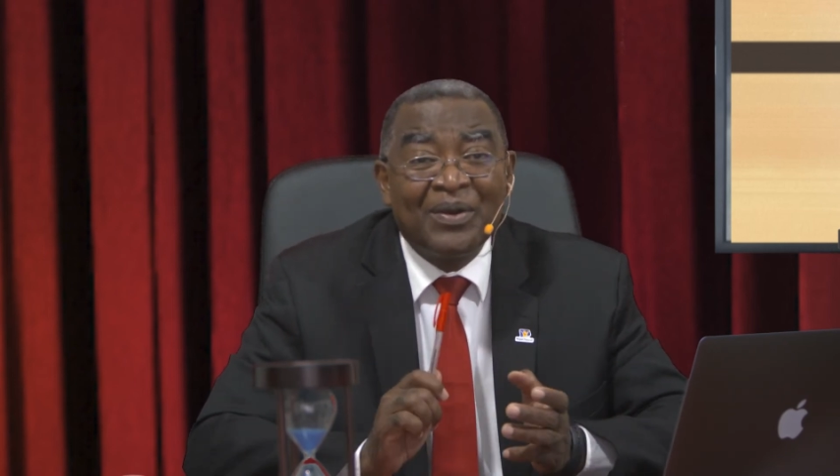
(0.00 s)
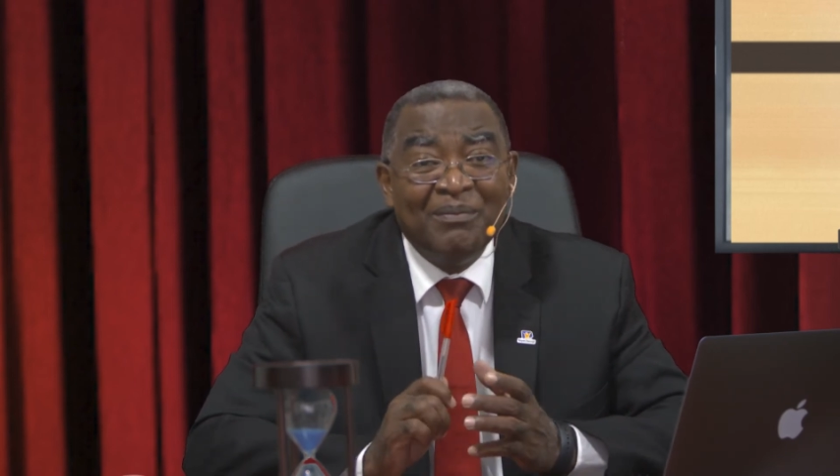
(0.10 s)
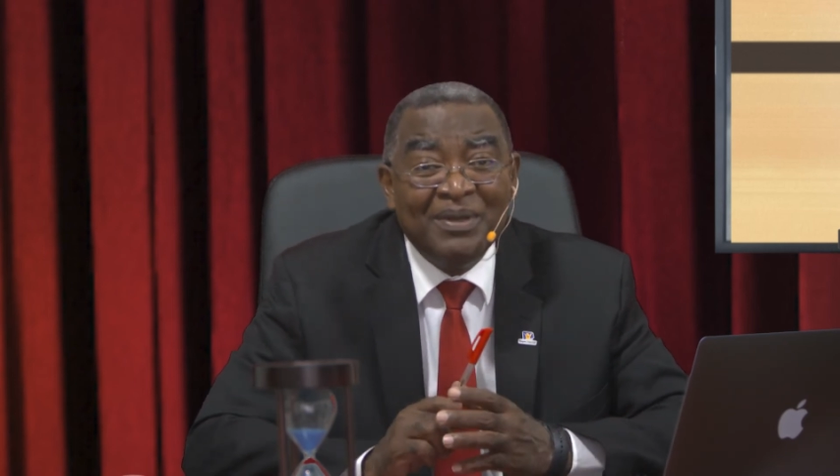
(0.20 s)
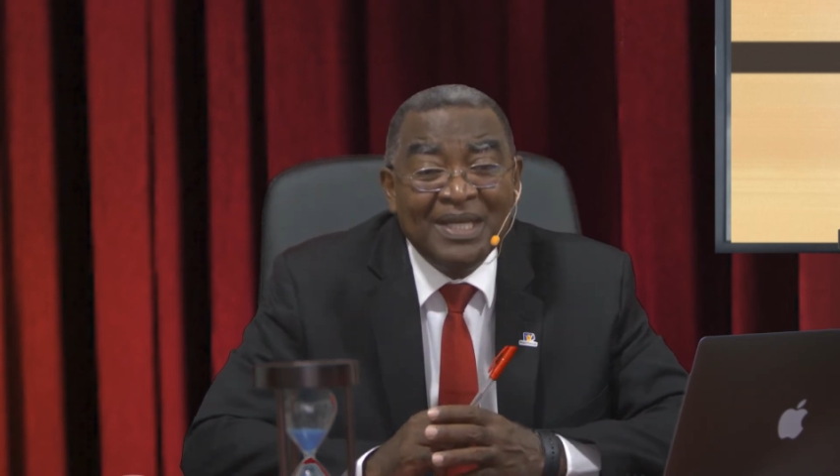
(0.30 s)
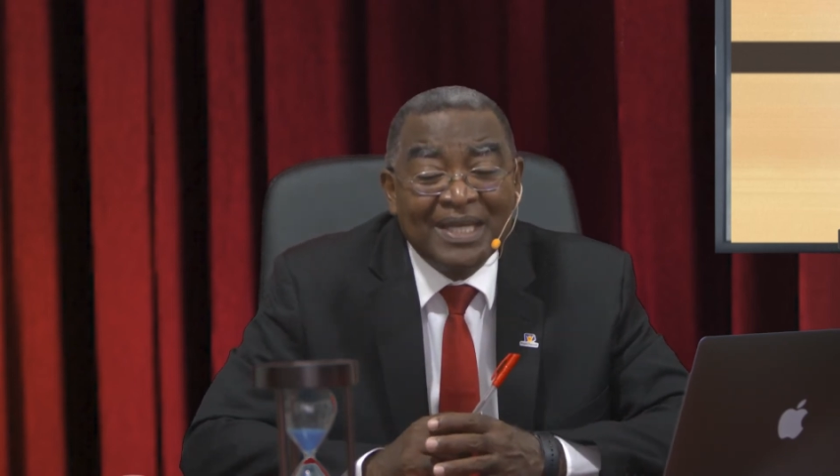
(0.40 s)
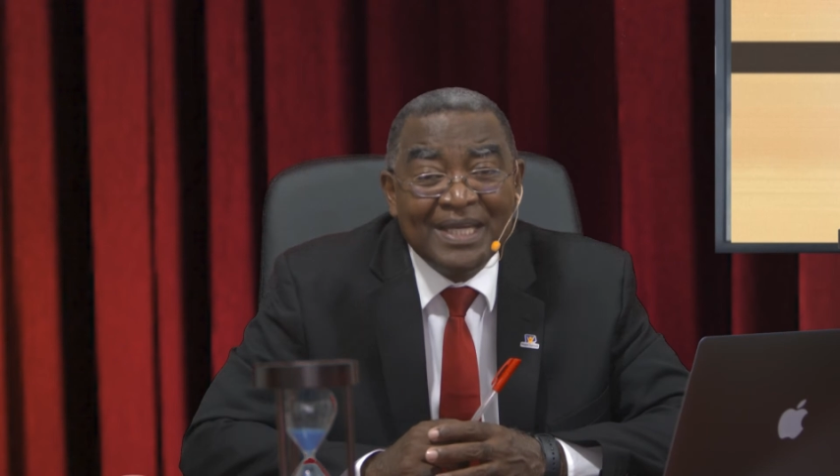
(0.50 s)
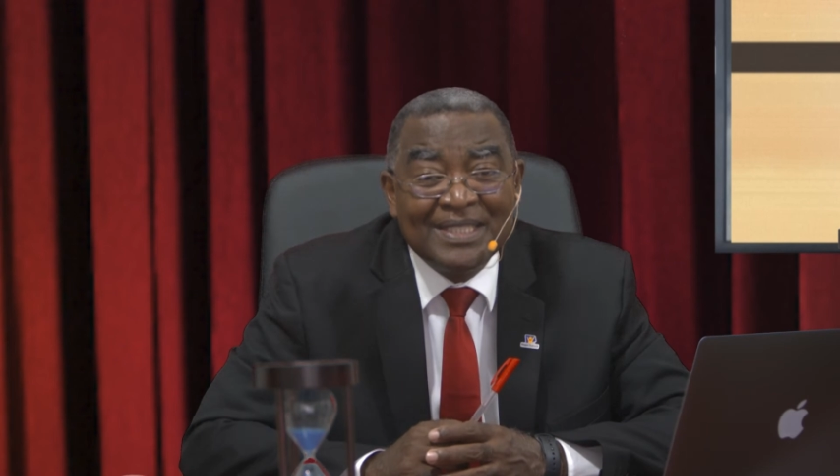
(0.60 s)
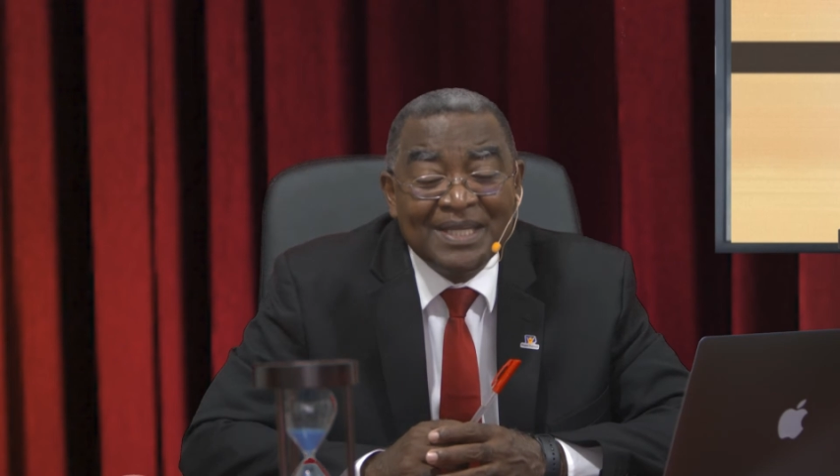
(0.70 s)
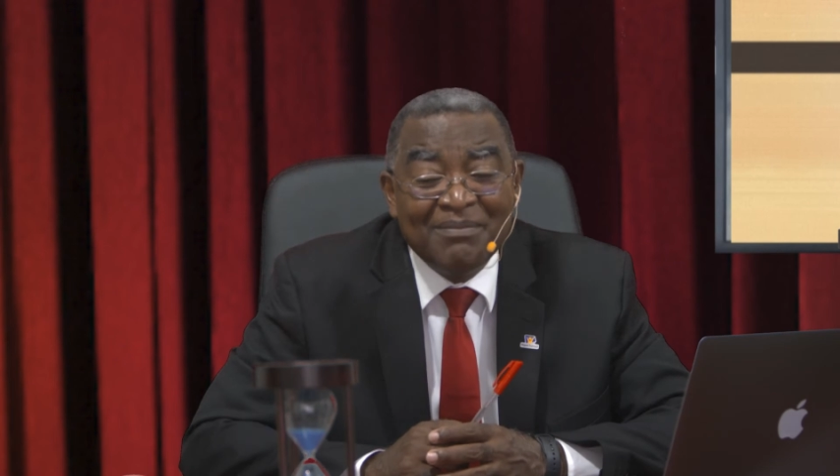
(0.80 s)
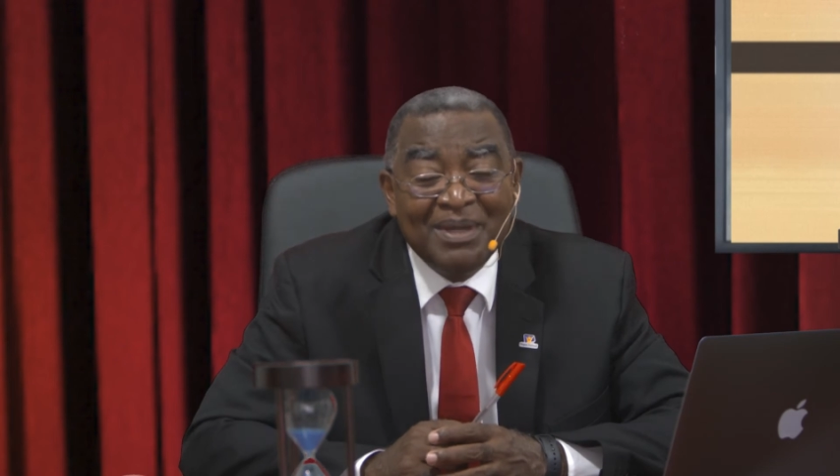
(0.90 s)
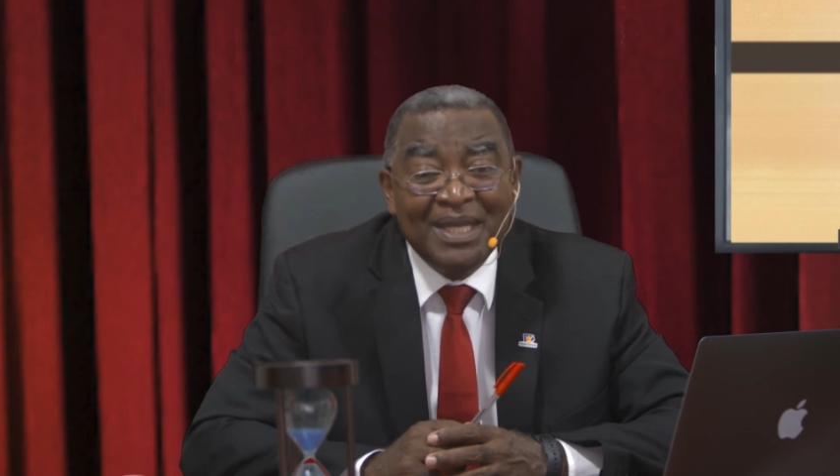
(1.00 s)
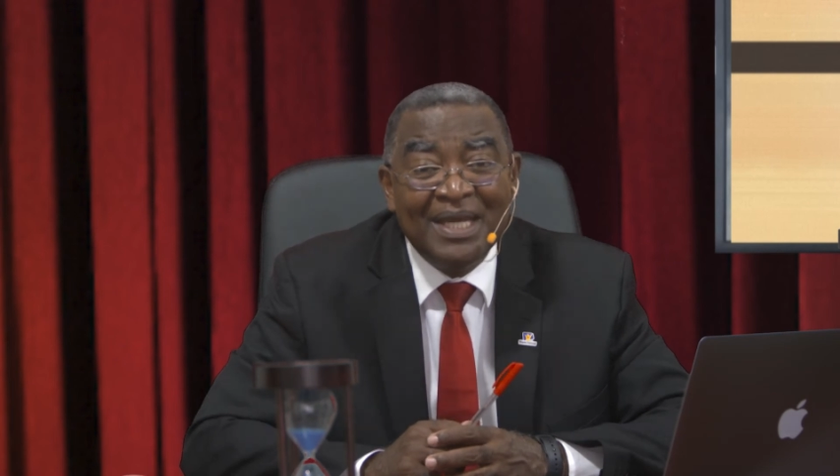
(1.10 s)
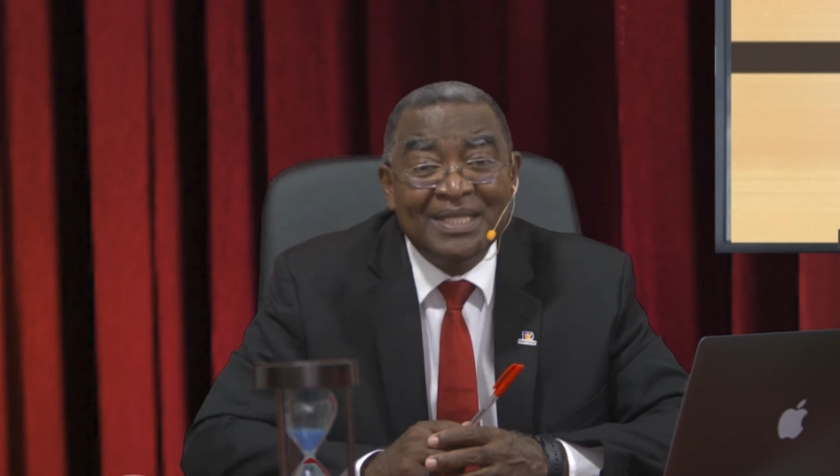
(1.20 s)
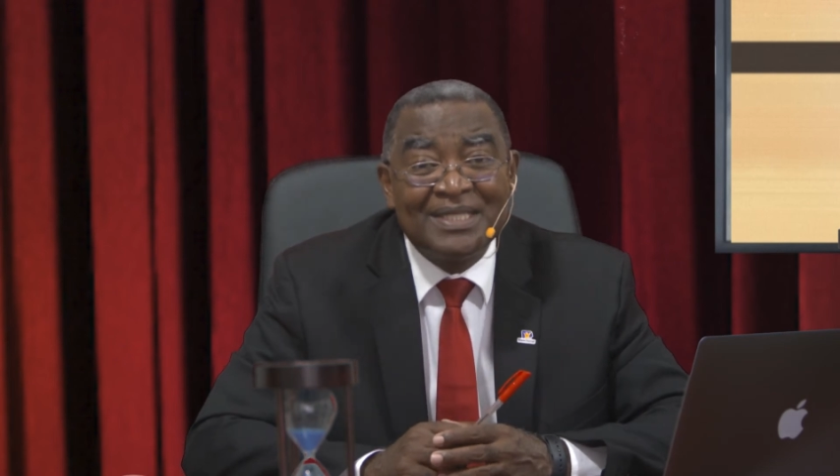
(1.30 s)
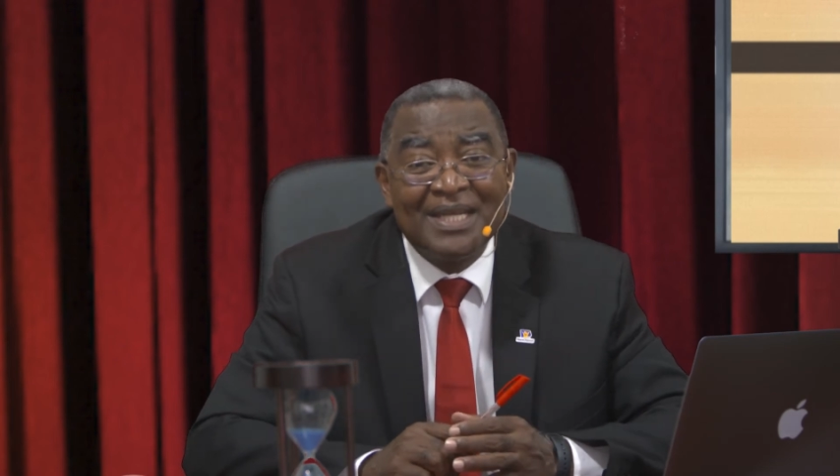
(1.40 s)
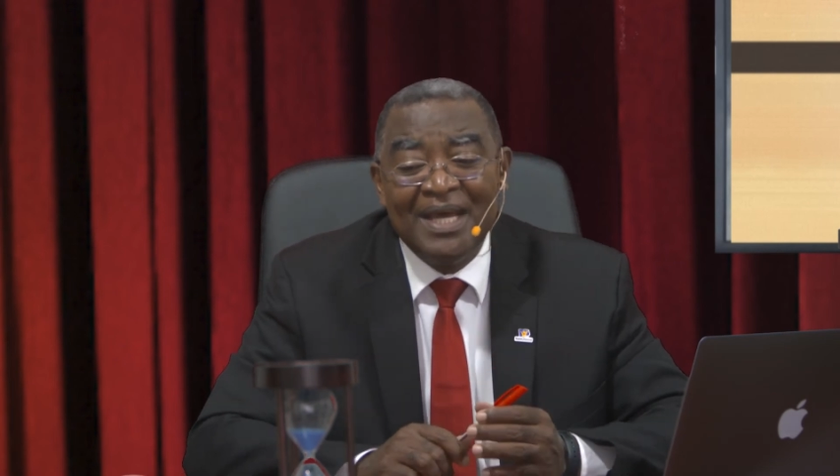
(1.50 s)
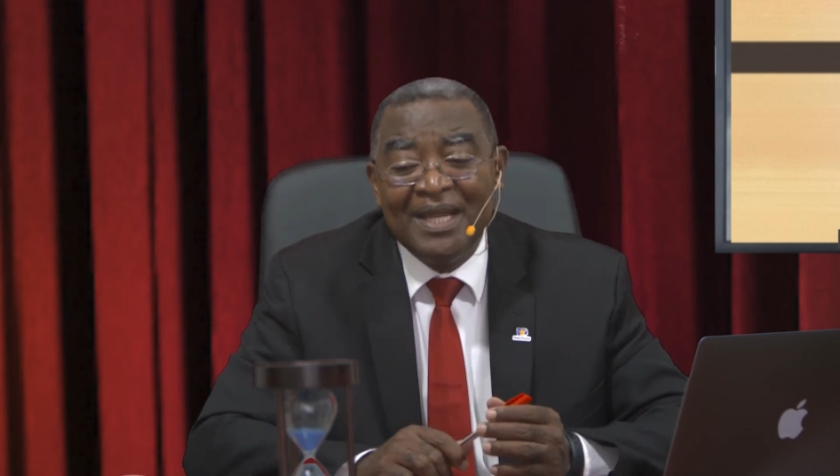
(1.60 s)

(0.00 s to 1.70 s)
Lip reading: communicating minutes.